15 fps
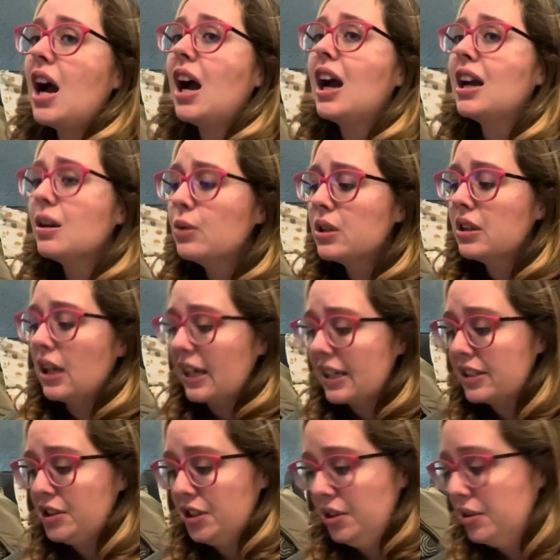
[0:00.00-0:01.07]
I would
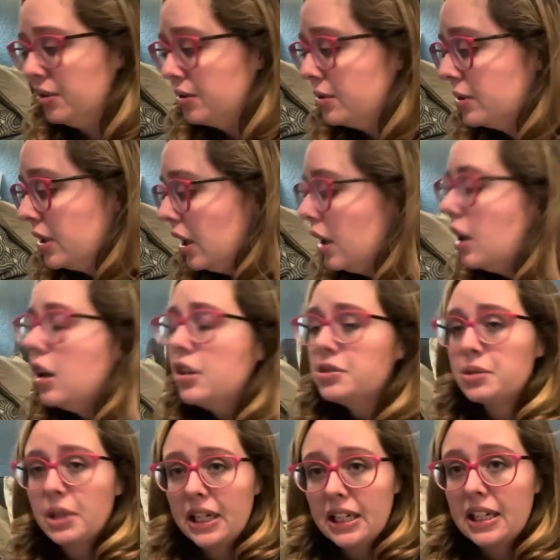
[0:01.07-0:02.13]
like to
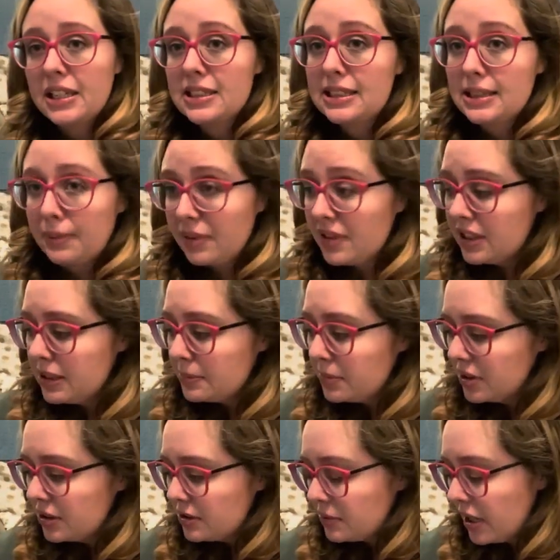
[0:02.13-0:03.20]
try to get some of these
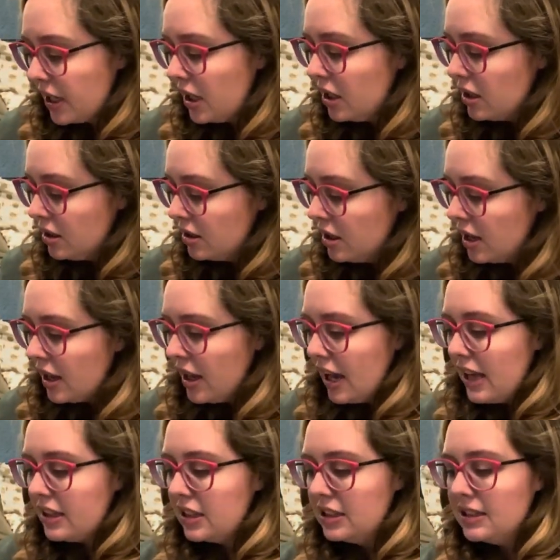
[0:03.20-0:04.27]
books read.
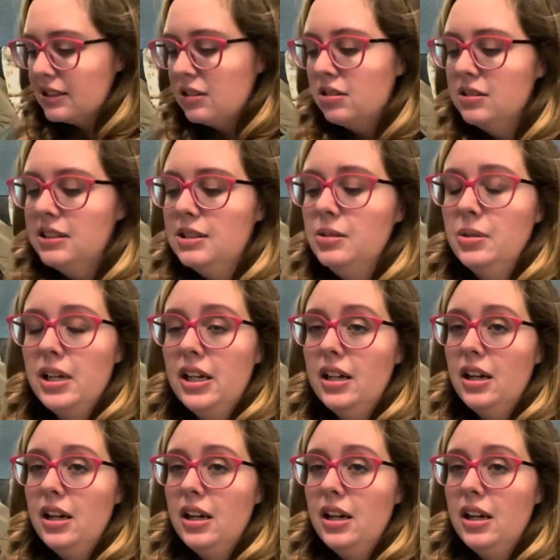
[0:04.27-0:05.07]
And this also kind